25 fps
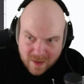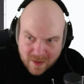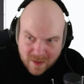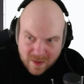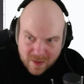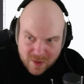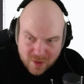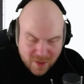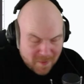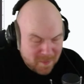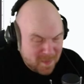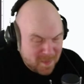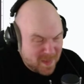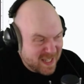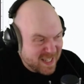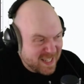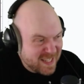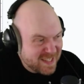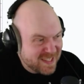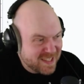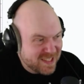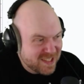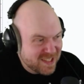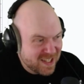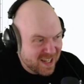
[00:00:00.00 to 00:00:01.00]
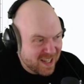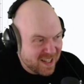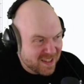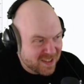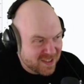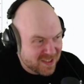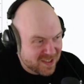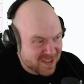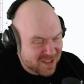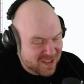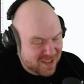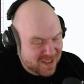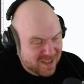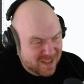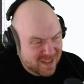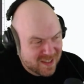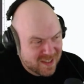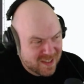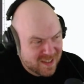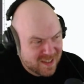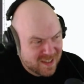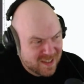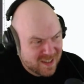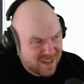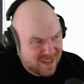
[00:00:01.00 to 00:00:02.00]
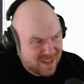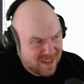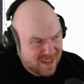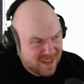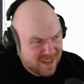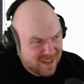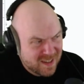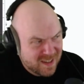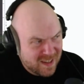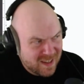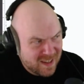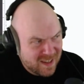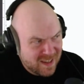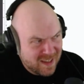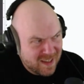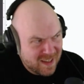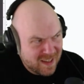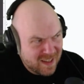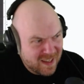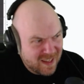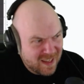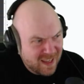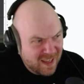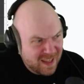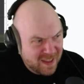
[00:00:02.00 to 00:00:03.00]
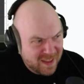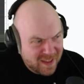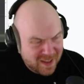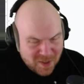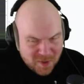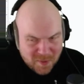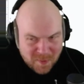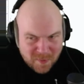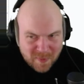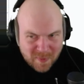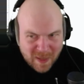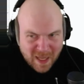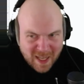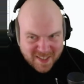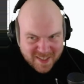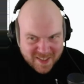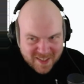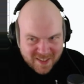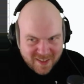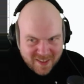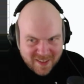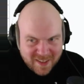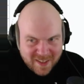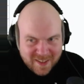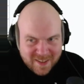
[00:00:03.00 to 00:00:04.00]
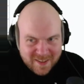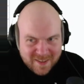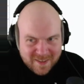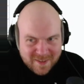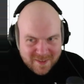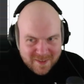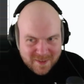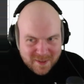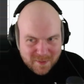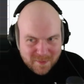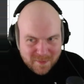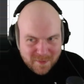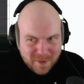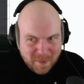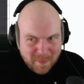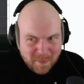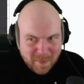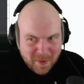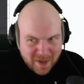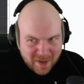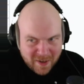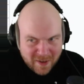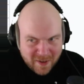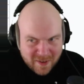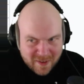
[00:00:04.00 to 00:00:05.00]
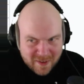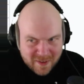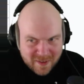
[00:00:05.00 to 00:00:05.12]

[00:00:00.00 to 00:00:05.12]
give them an easy challenge, and then you escalate from there.